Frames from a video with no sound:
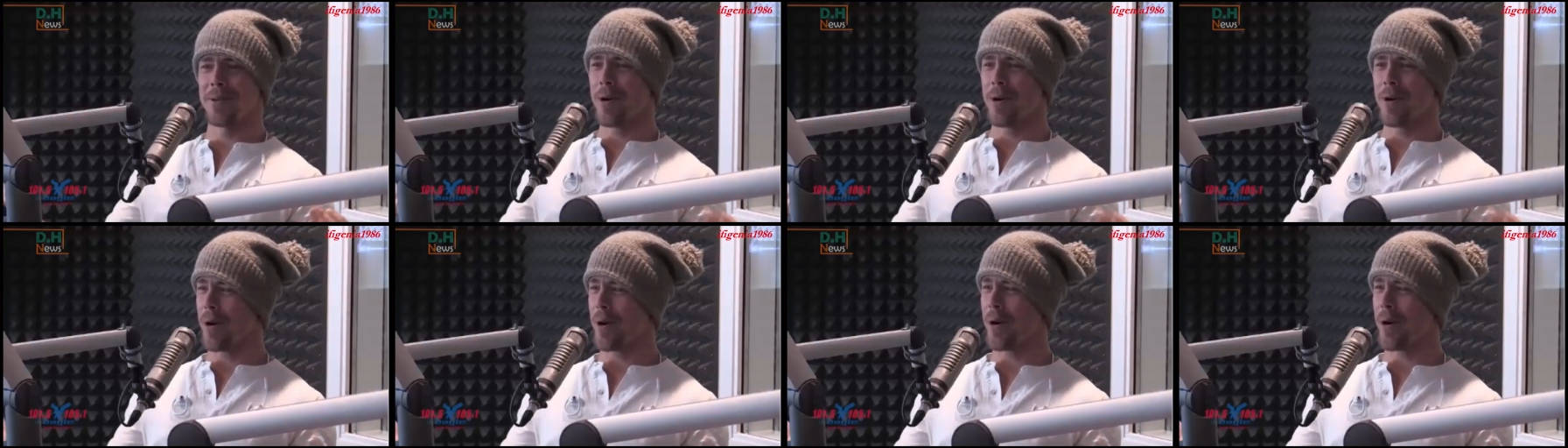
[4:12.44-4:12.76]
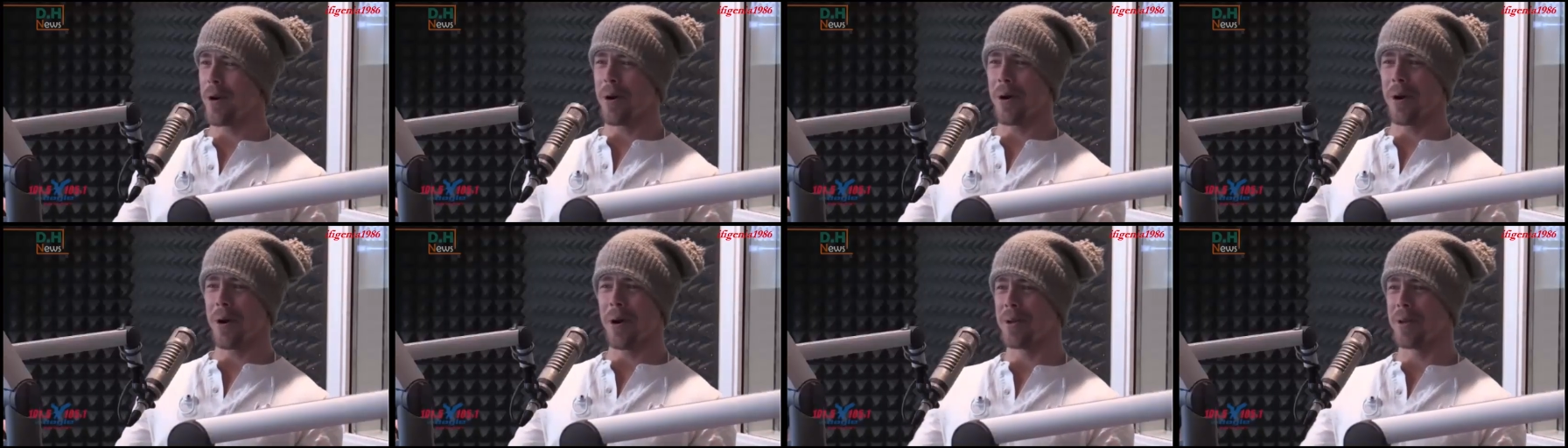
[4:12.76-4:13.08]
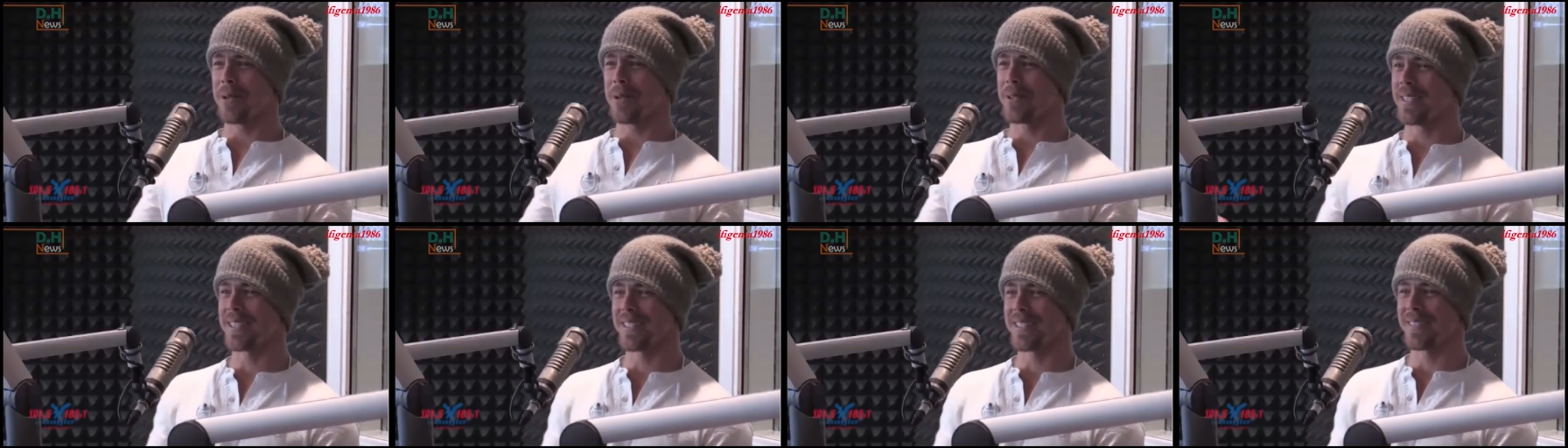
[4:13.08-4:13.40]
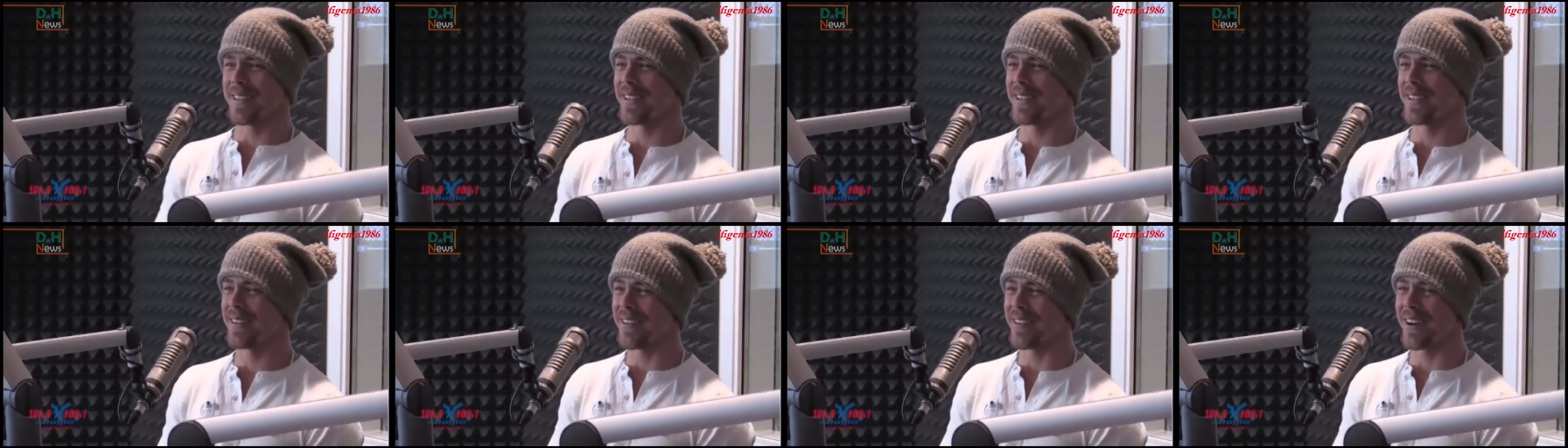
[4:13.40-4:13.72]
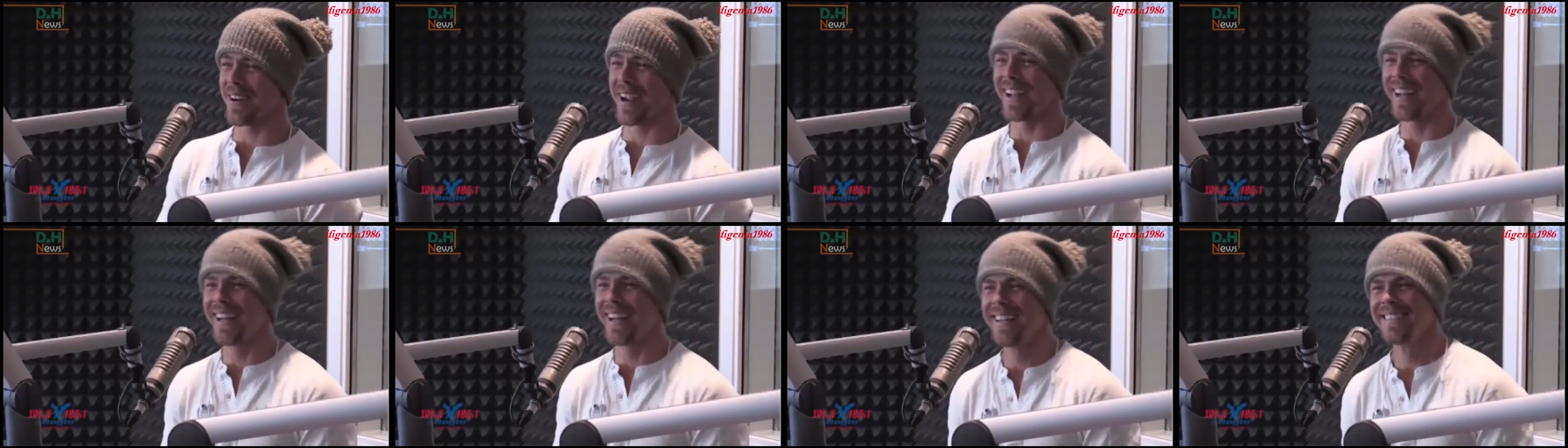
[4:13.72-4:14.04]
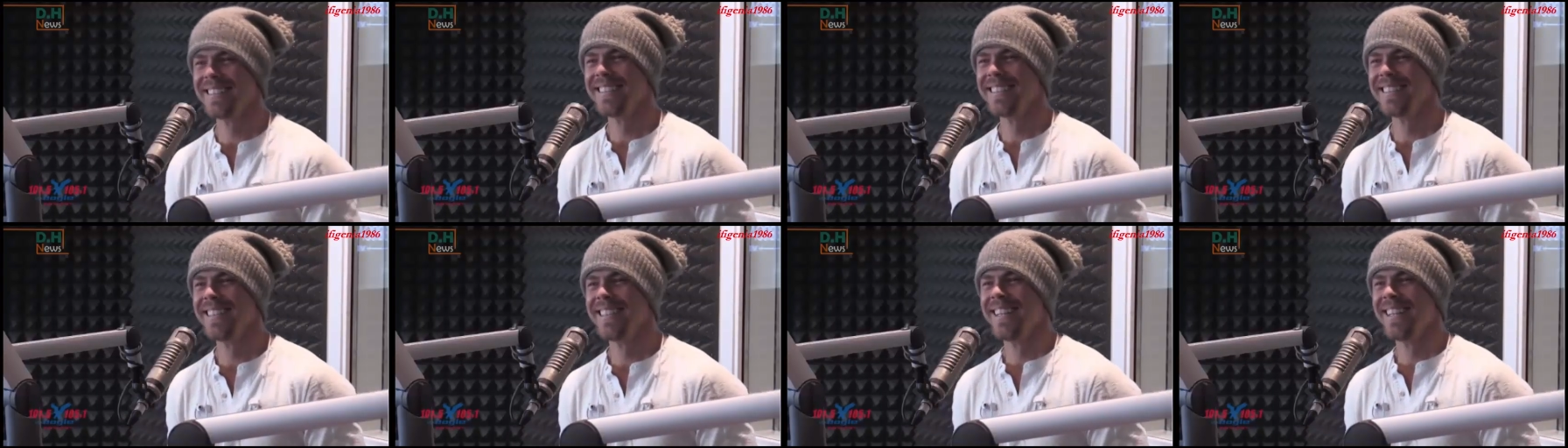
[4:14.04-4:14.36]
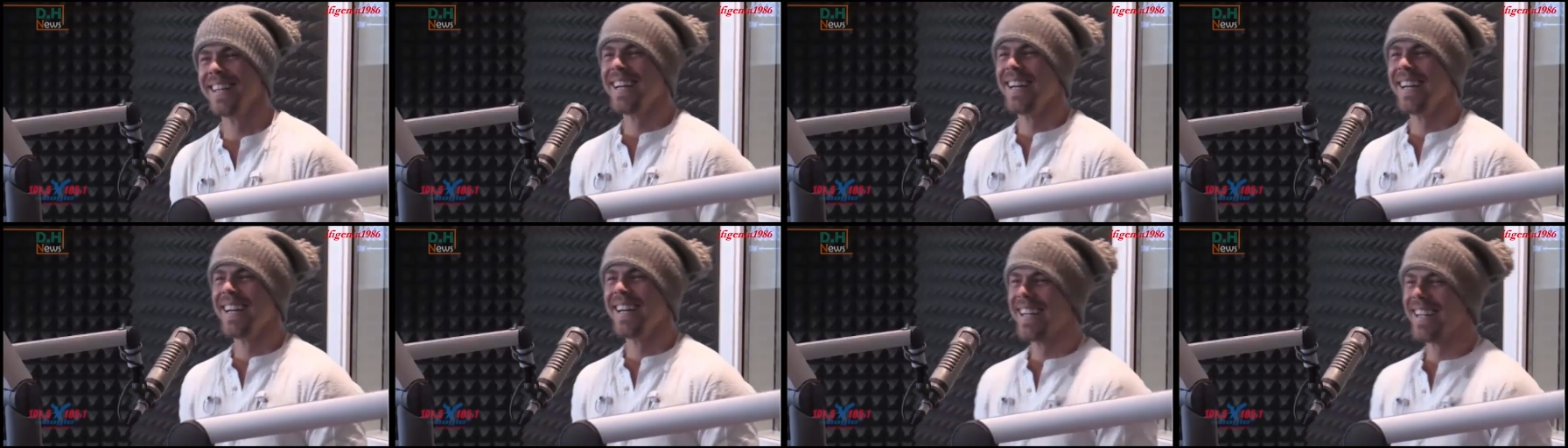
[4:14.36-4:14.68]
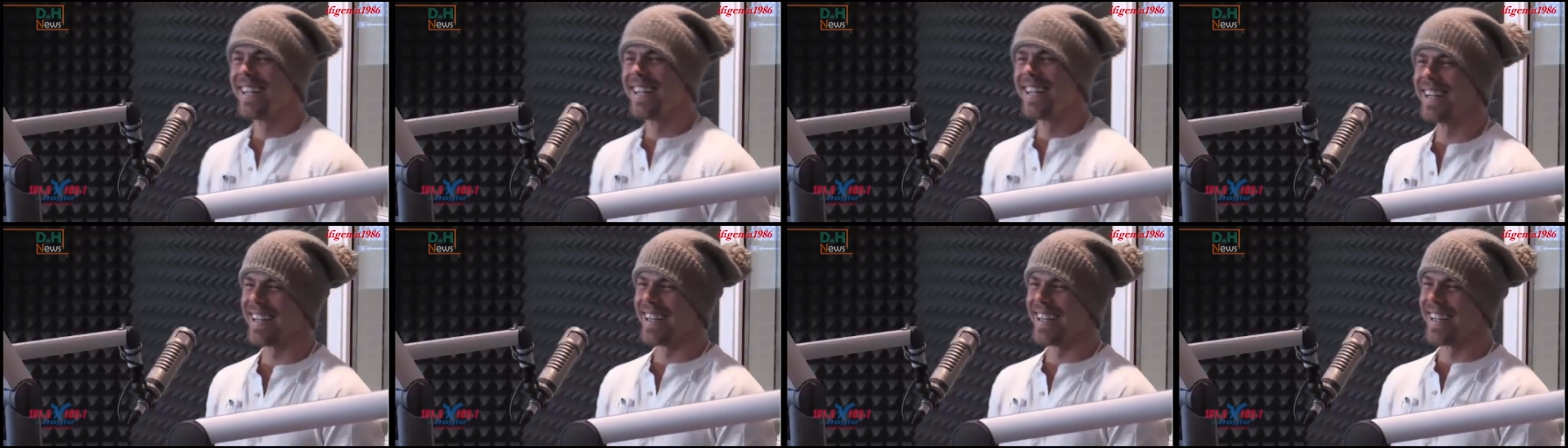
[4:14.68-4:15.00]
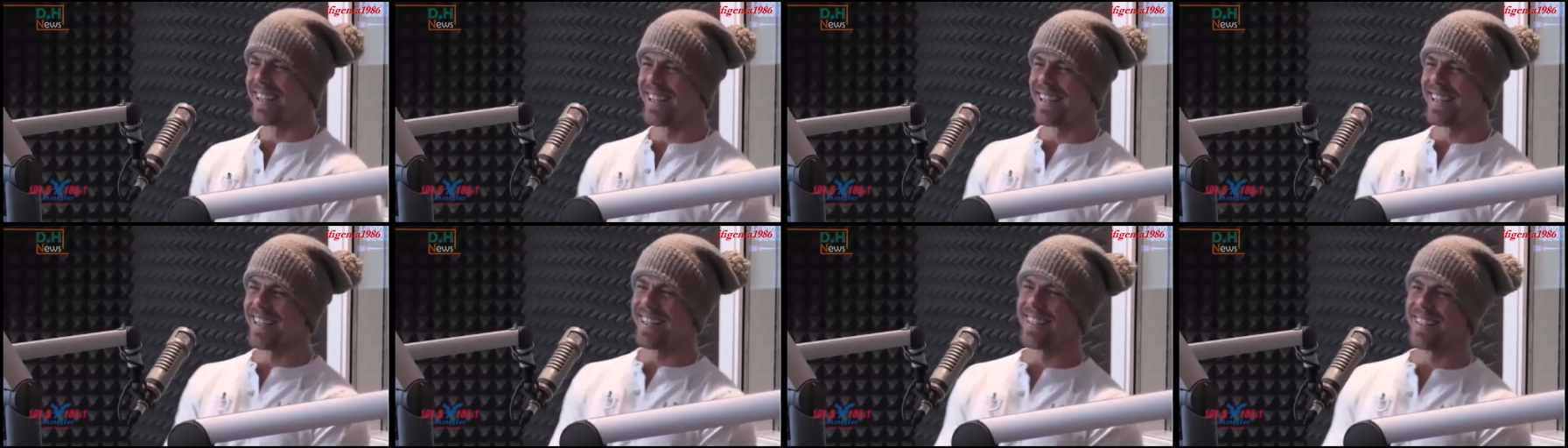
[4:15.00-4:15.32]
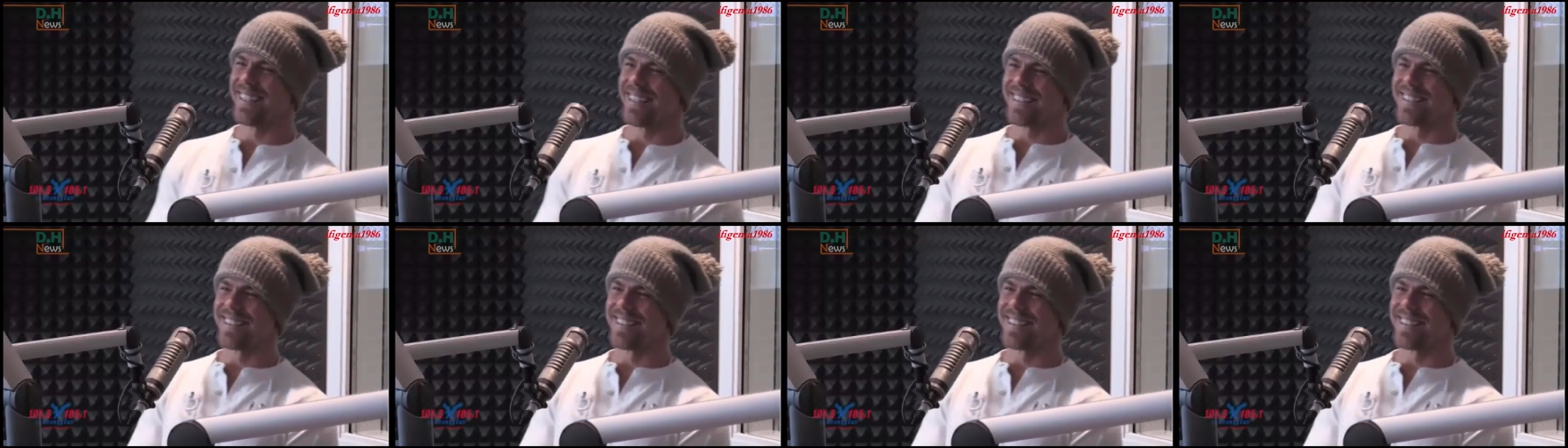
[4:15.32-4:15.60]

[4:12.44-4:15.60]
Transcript: girls. It's going to be great. I know you've done well